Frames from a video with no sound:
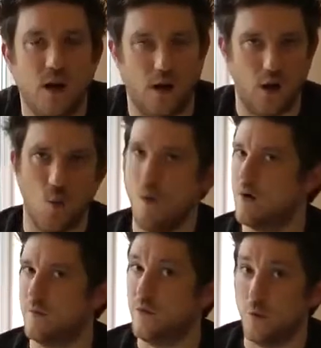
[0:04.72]
Hello and
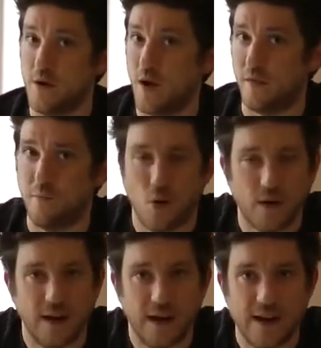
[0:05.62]
welcome to another
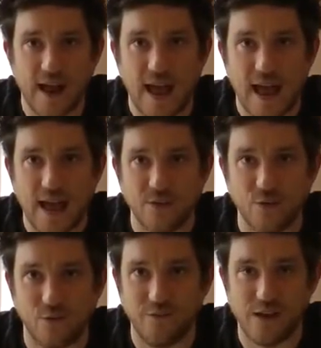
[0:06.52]
Pocket Lint
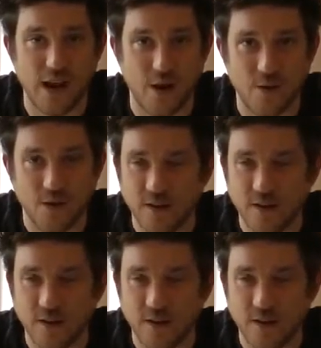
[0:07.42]
hands-on video.